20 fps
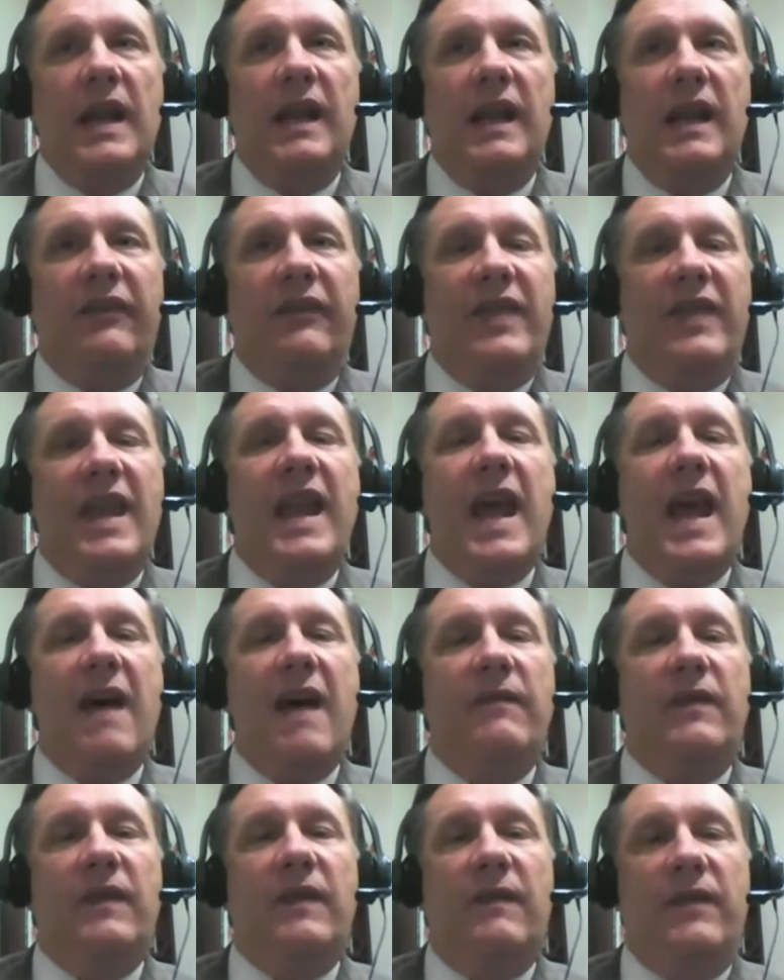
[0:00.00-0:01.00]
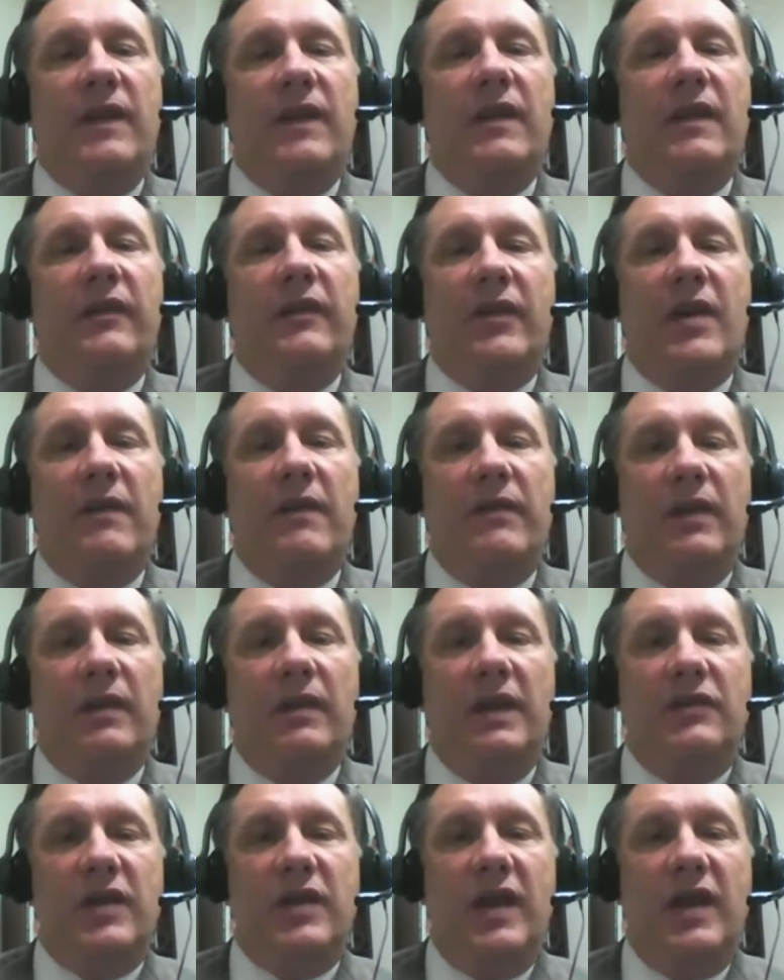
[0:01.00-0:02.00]
is they have to
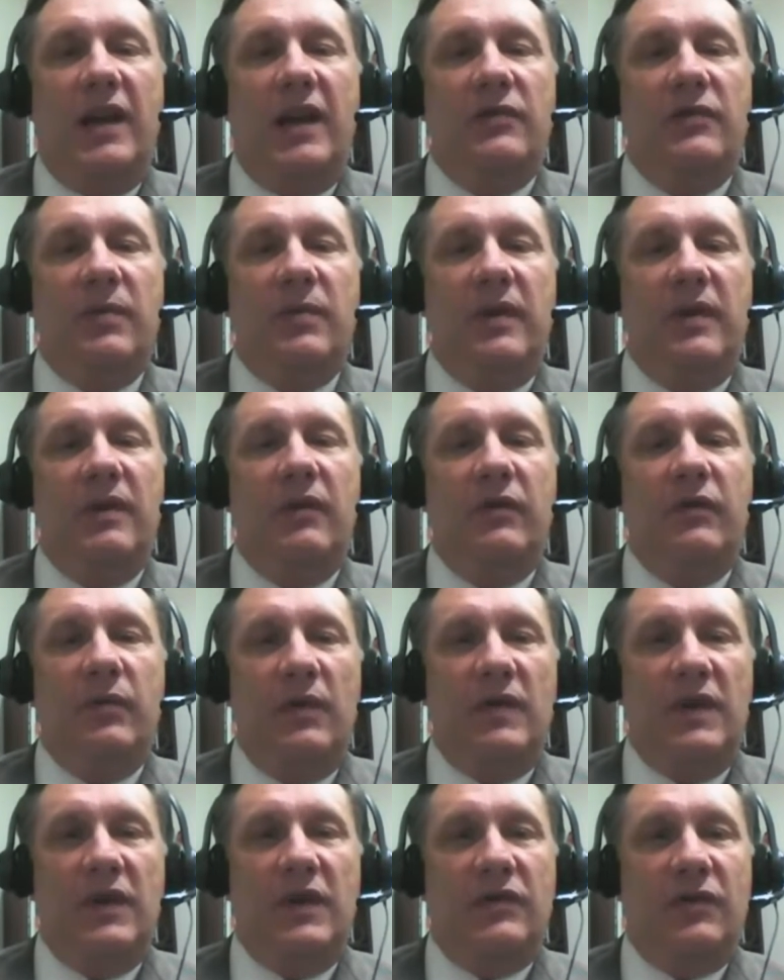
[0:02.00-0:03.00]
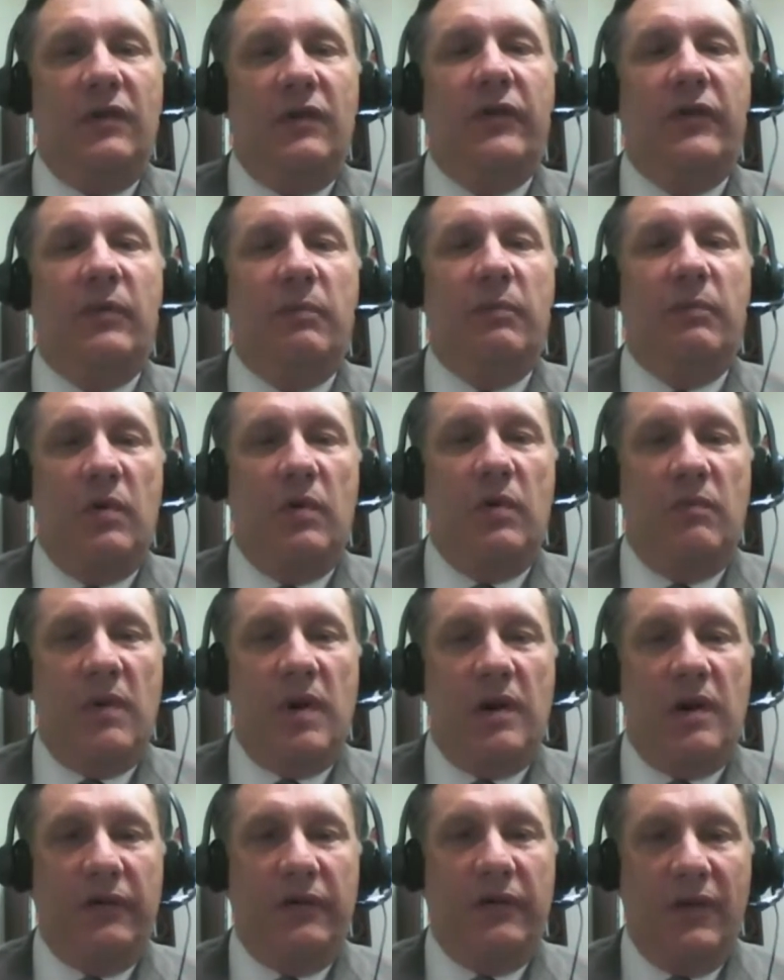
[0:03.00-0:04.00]
philosophically change what their traditional support
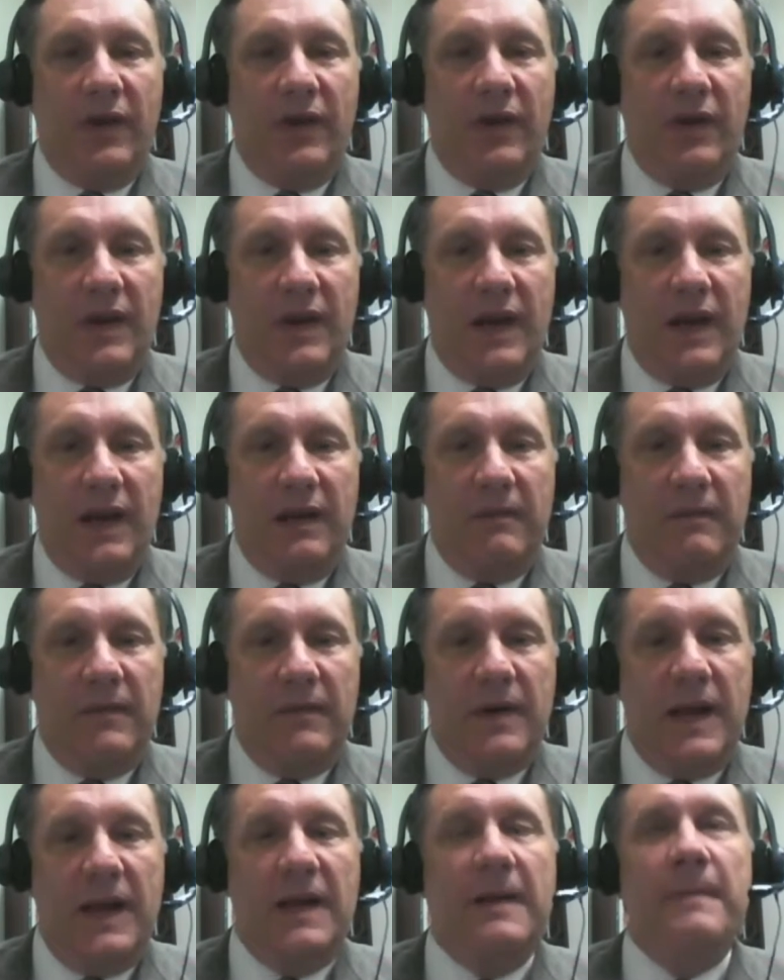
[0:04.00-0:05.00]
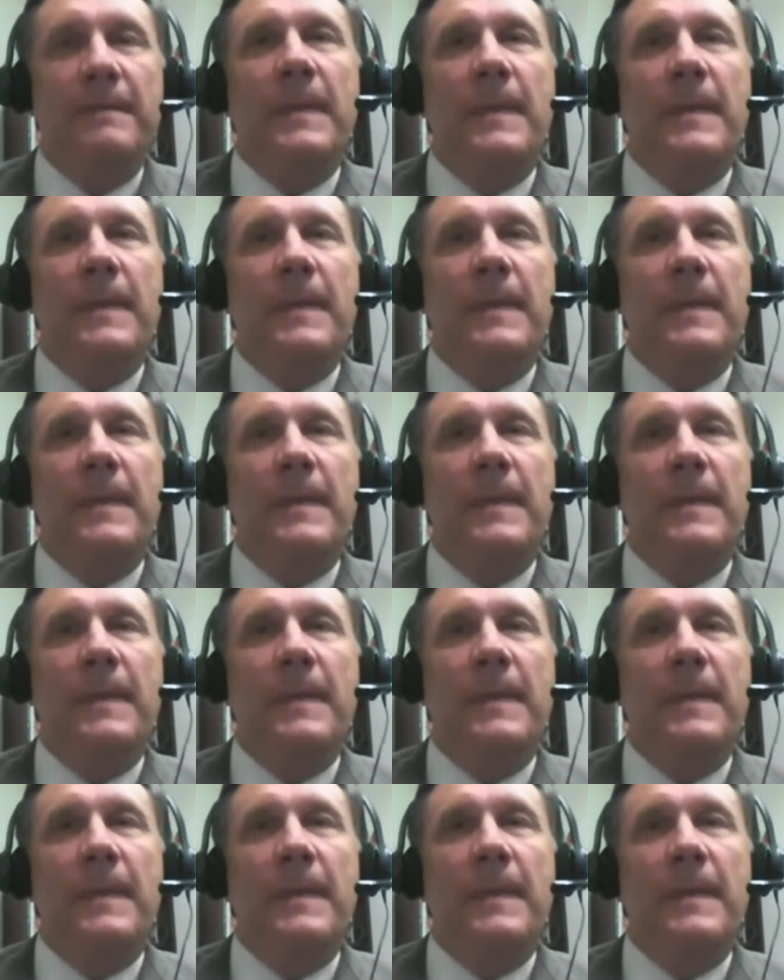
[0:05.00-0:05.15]
models look like, right?